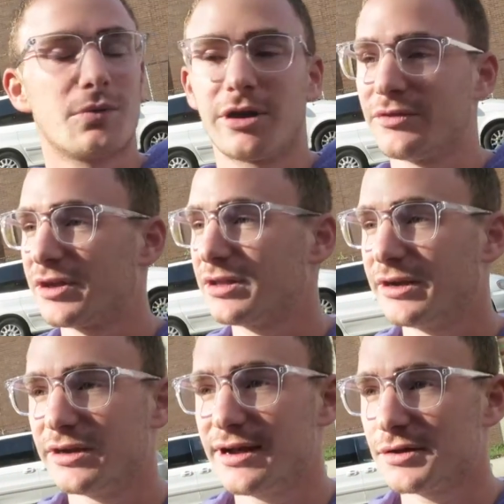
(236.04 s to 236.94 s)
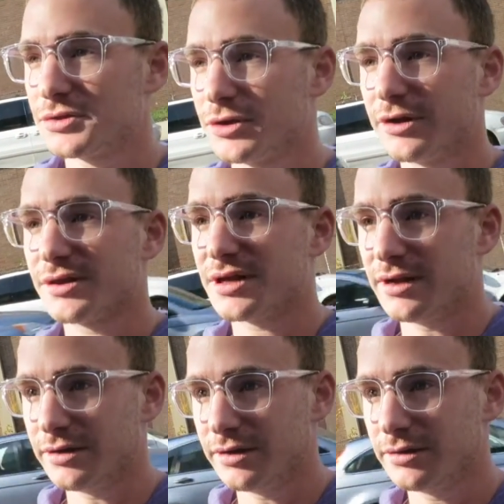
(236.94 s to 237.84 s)
We're in the clear now, Sukkot has
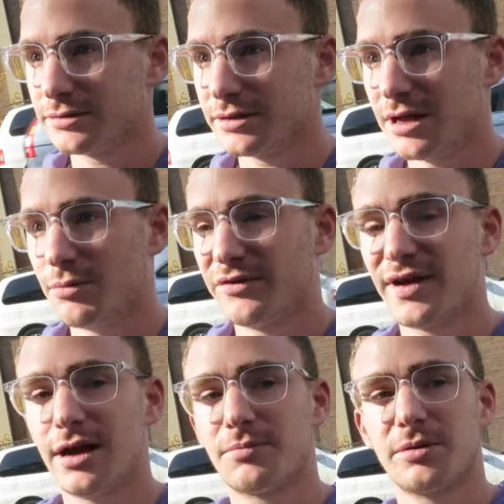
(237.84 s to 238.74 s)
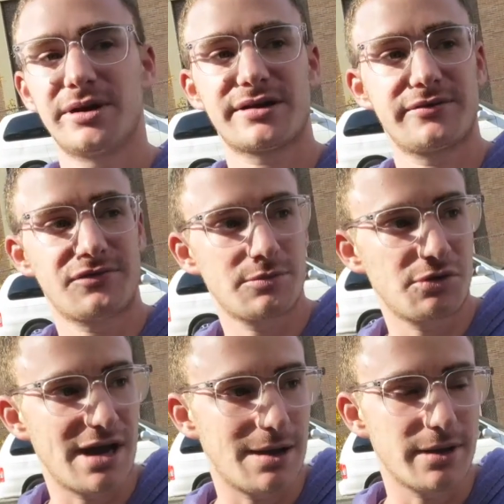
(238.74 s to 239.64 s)
ended, and we've gotten permission from
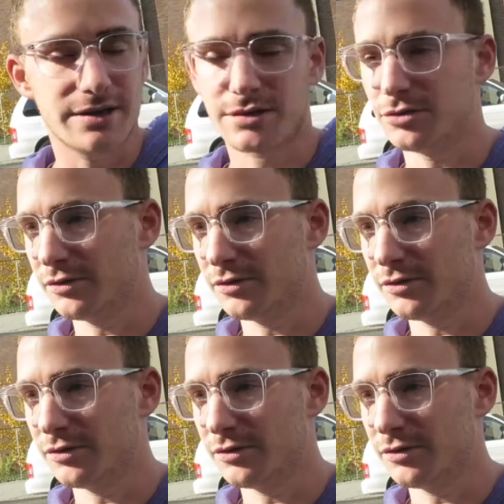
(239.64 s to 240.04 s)
the rabbis, and